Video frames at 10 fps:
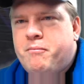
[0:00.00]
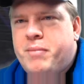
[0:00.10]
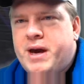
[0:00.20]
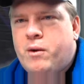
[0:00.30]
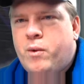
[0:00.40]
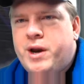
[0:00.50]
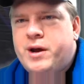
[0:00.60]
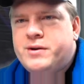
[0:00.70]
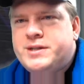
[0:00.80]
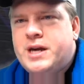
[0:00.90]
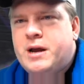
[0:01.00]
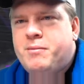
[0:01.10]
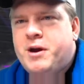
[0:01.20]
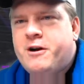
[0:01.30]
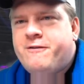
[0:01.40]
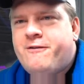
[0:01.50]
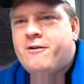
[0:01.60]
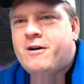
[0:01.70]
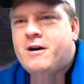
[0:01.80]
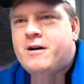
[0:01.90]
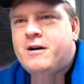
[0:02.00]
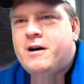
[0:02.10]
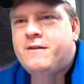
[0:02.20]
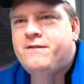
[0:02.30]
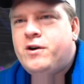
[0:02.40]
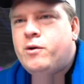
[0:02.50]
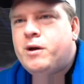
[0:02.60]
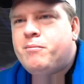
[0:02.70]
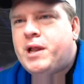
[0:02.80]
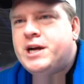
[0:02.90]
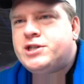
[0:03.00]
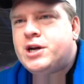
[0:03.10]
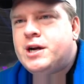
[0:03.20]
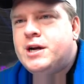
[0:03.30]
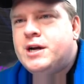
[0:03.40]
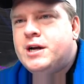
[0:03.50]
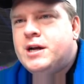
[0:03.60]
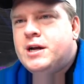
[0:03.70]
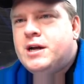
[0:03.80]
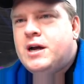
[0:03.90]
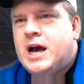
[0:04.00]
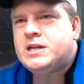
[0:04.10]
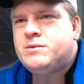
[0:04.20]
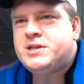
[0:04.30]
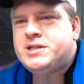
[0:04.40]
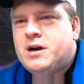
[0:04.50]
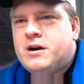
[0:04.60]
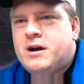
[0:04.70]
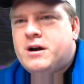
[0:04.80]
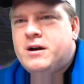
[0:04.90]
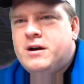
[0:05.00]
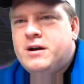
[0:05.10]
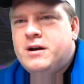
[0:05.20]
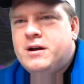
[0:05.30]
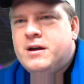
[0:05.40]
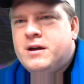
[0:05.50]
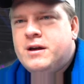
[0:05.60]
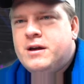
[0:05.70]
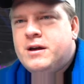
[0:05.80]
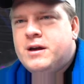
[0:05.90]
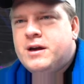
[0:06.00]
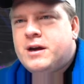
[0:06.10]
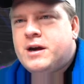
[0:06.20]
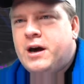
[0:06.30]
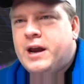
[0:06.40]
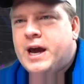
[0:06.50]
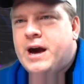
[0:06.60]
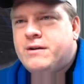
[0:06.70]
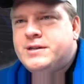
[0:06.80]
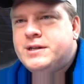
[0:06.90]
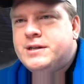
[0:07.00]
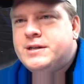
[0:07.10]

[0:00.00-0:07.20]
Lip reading: big window set up here for our viewing pleasure as we start our cutting out.